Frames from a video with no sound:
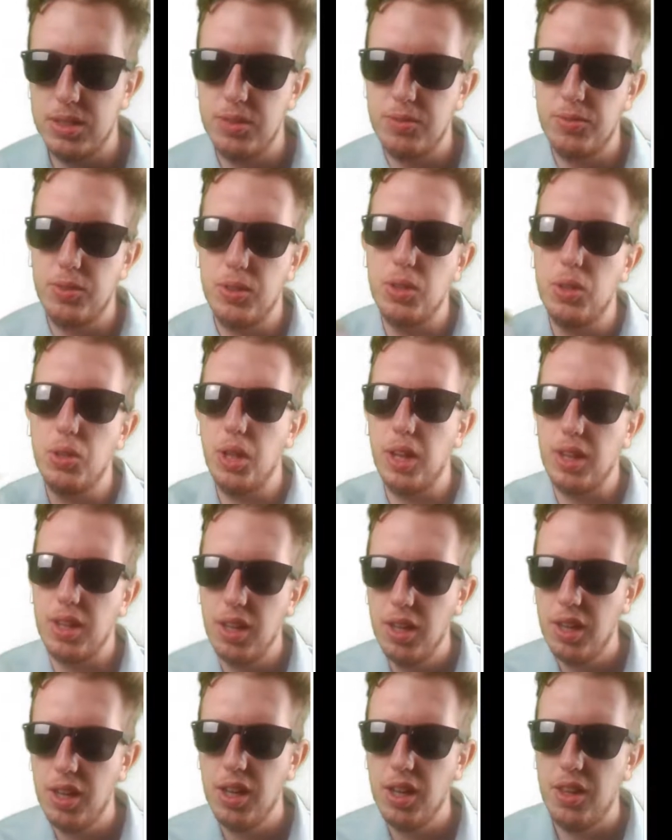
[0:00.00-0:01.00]
They feel like
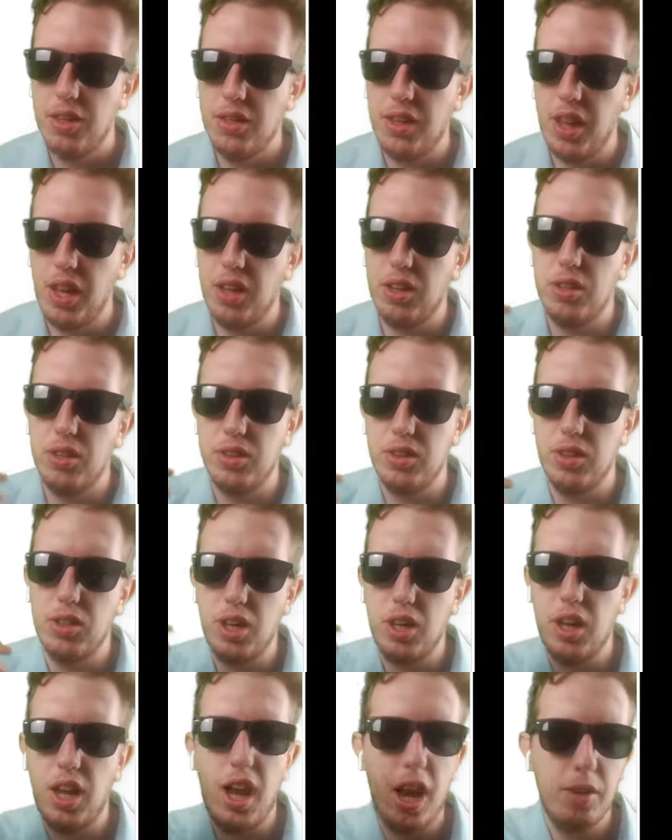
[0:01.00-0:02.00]
they're
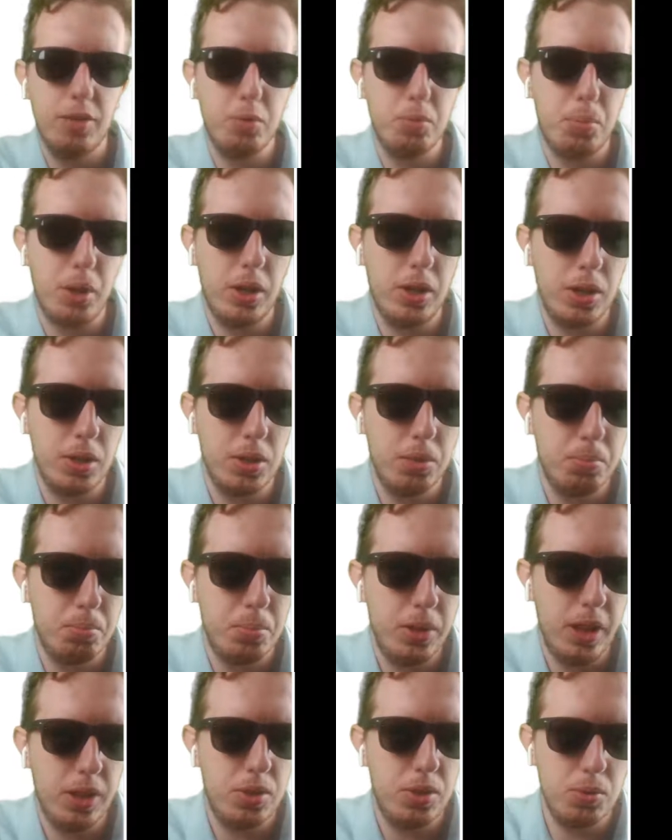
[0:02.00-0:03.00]
going to have a better
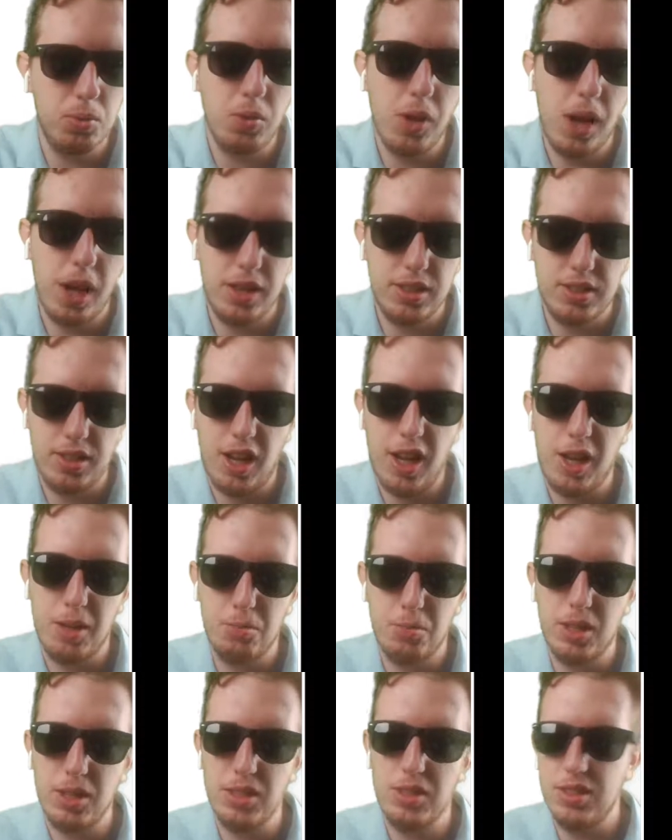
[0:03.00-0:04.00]
playthrough next
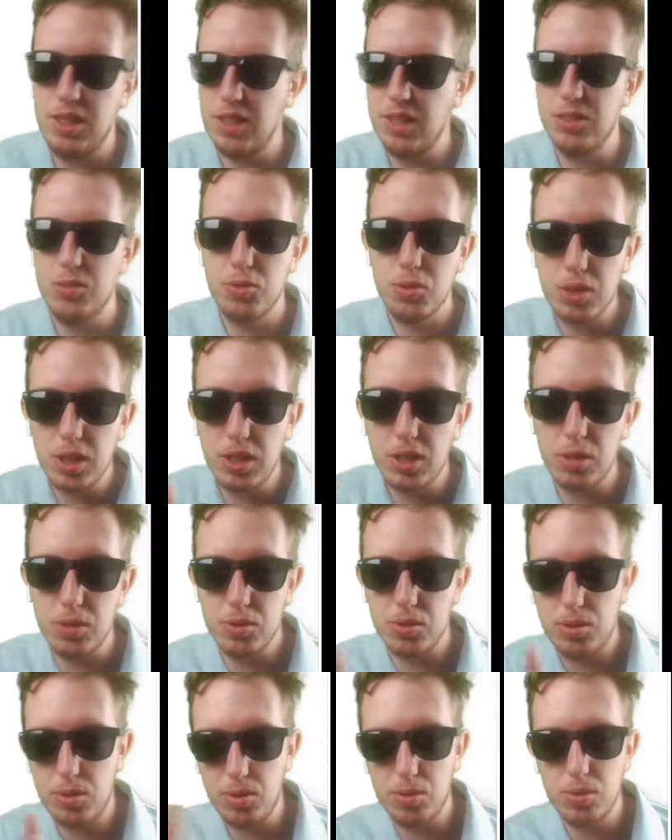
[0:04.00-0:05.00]
time because they see
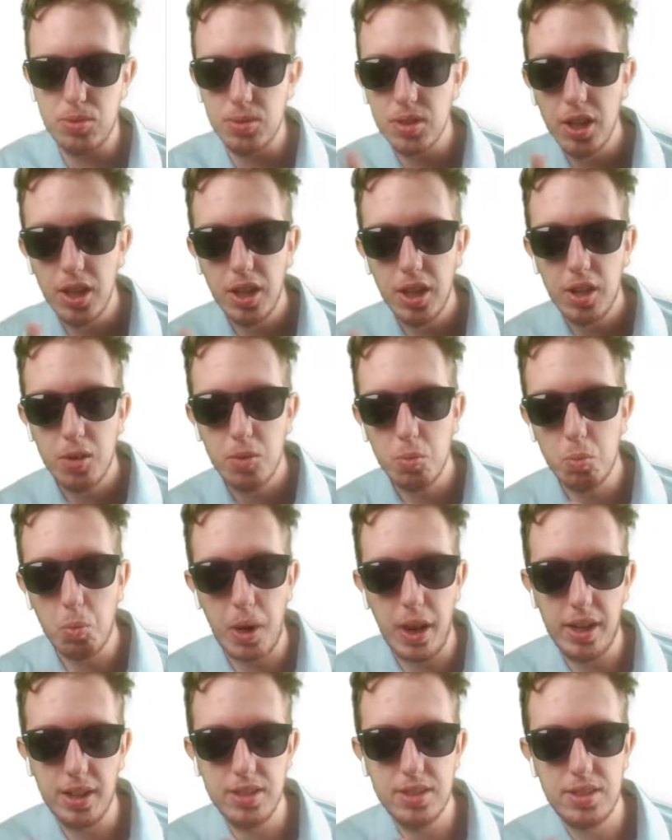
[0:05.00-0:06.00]
there's certain
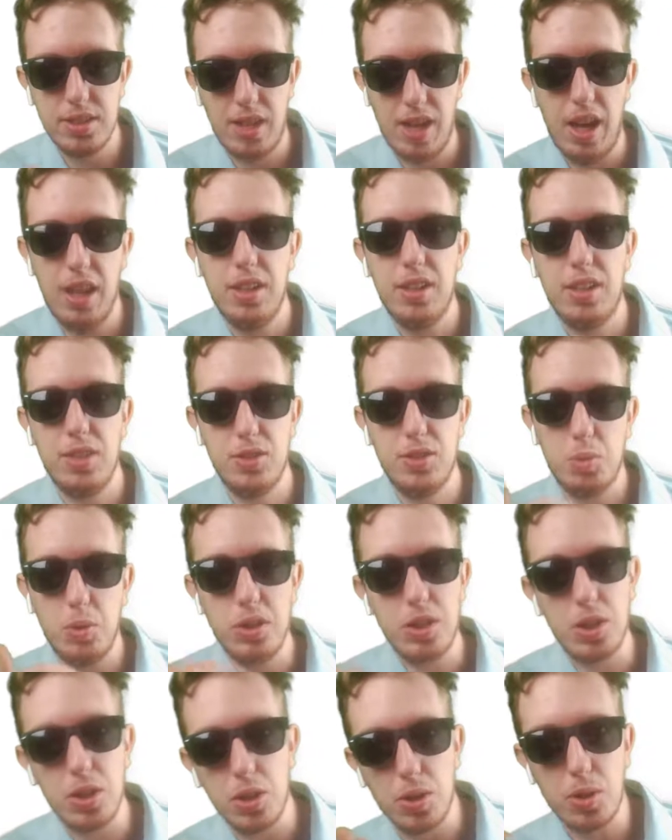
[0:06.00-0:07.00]
ways that can
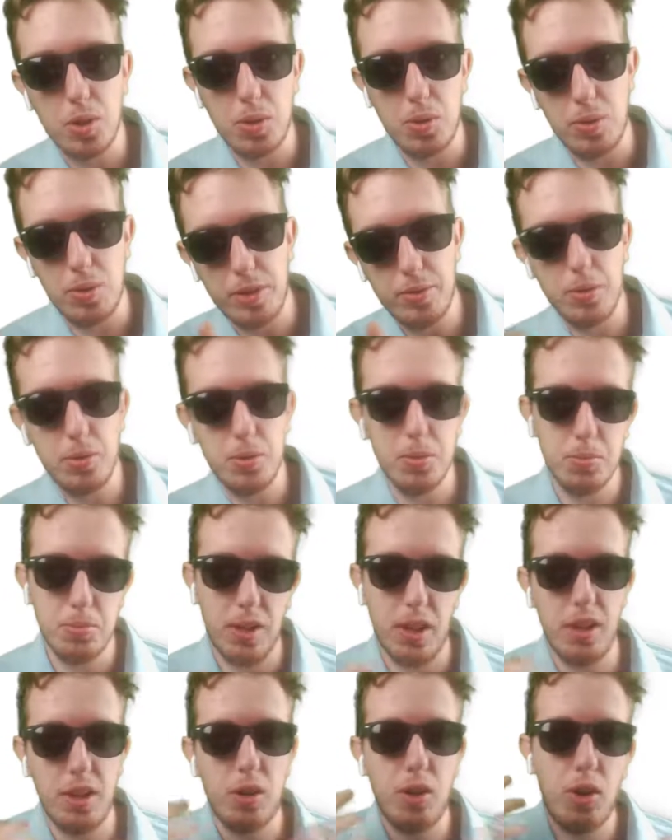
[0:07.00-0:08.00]
swing your level
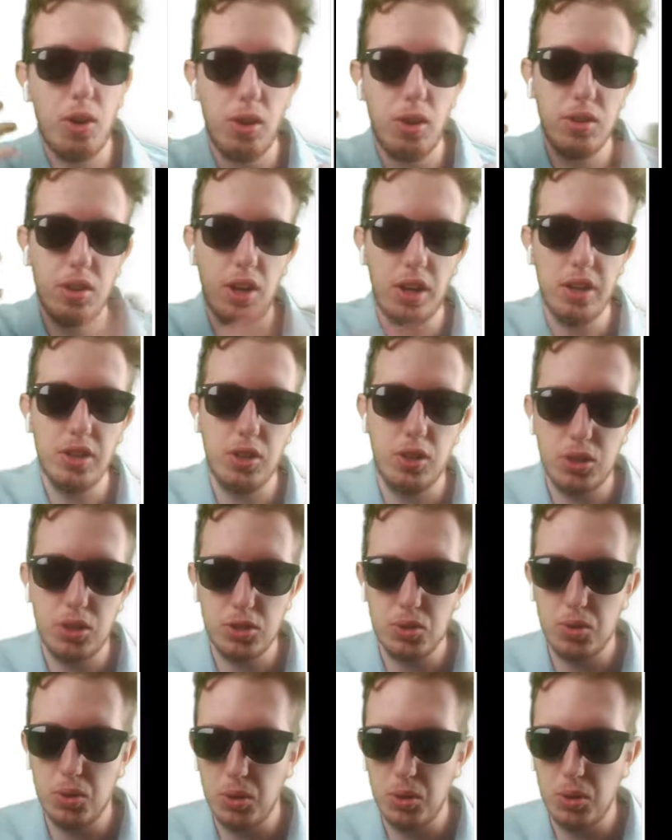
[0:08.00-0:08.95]
that are not in your control.